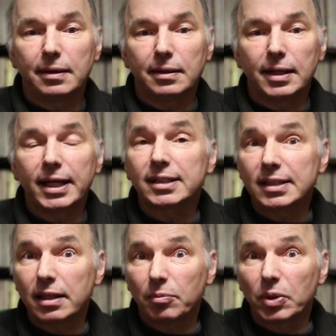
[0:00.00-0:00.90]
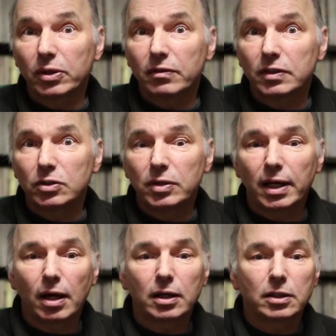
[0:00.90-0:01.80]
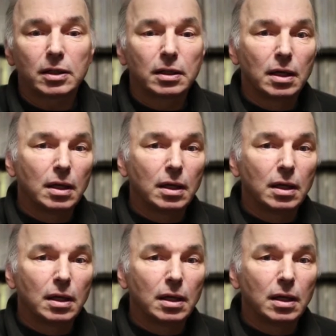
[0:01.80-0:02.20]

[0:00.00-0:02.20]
like I say, the birth of a new character.